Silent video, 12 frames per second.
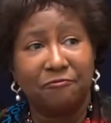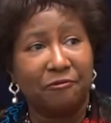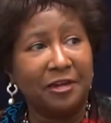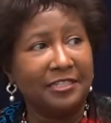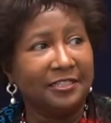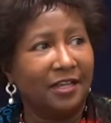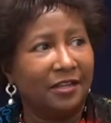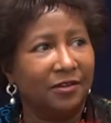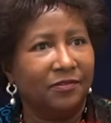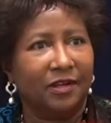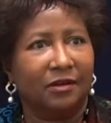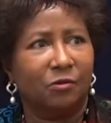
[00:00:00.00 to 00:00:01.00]

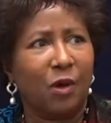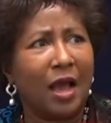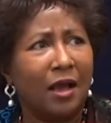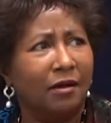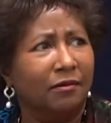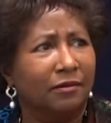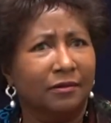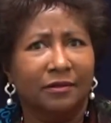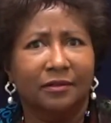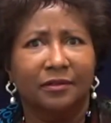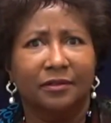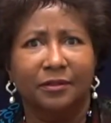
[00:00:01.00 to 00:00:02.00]
Wow,
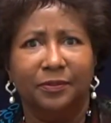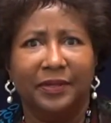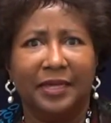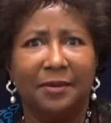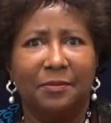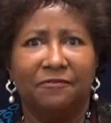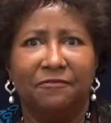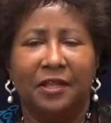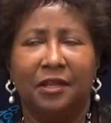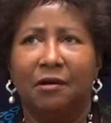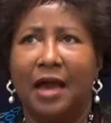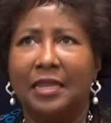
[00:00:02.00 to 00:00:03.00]
you became a
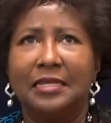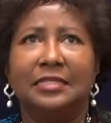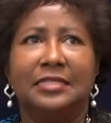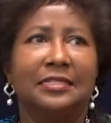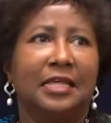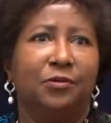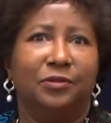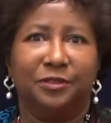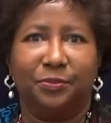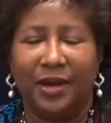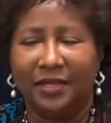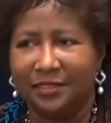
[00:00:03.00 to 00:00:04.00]
fellow. I didn't think that
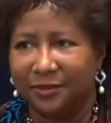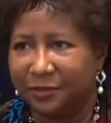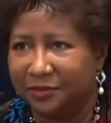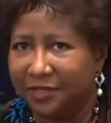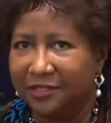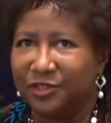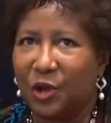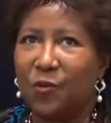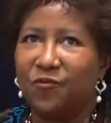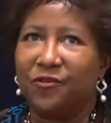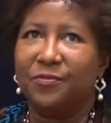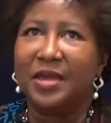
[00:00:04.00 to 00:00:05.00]
was possible. That's
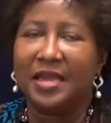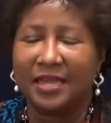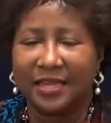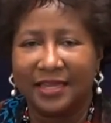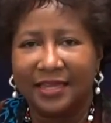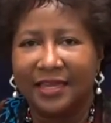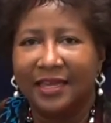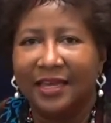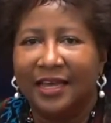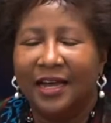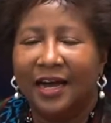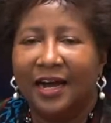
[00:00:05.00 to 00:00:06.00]
hope for me.
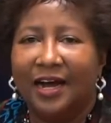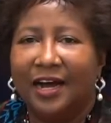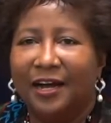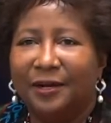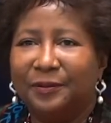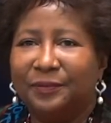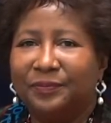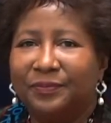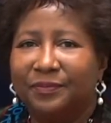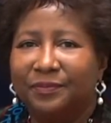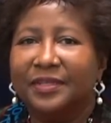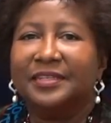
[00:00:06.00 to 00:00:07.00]

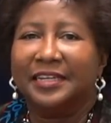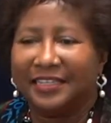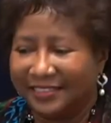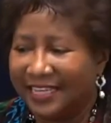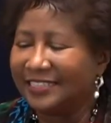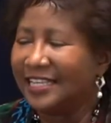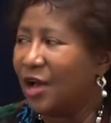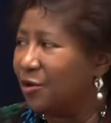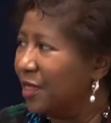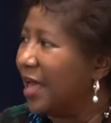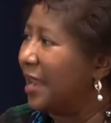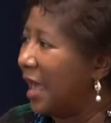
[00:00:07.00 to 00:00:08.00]
But yeah, that's how
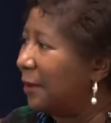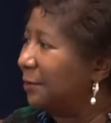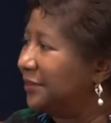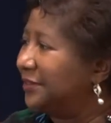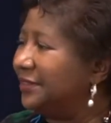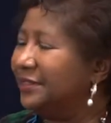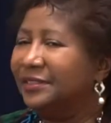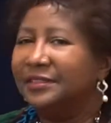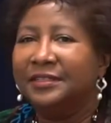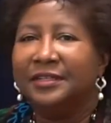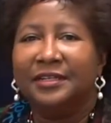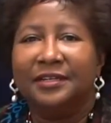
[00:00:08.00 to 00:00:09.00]
that happened.
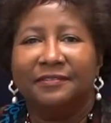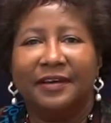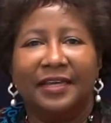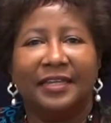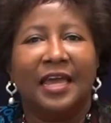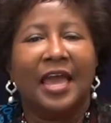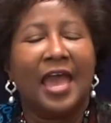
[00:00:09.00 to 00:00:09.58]
Right?